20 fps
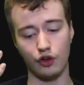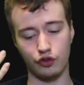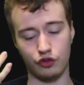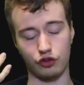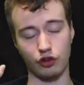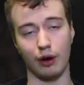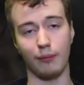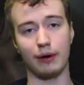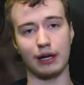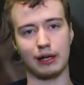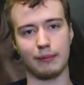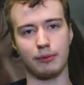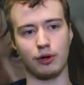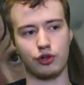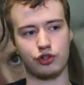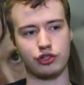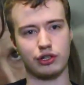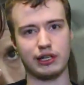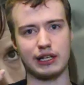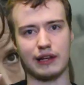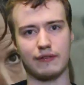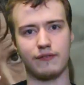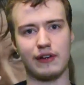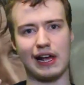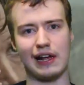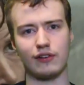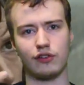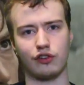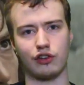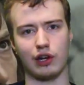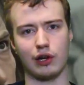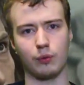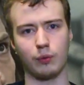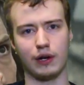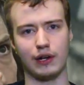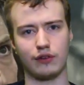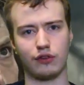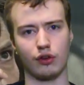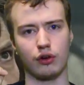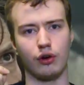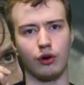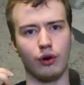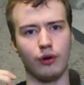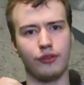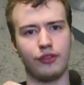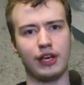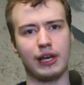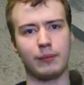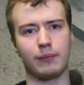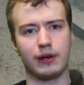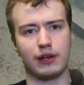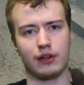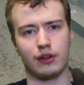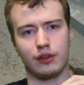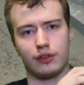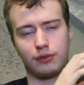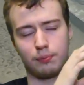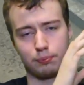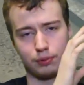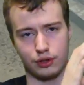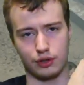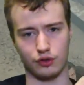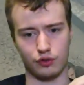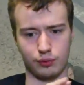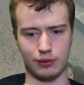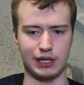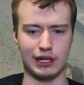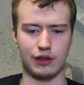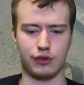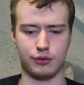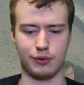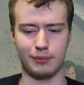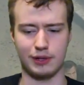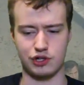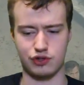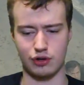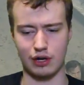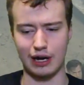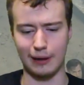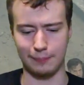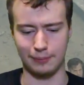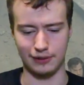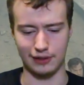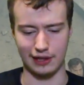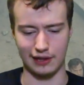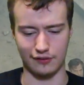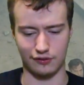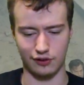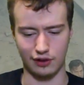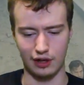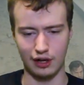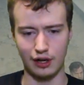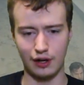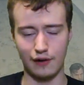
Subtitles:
somewhat emotionally invested, was the whole thing with Bruce running through Metropolis.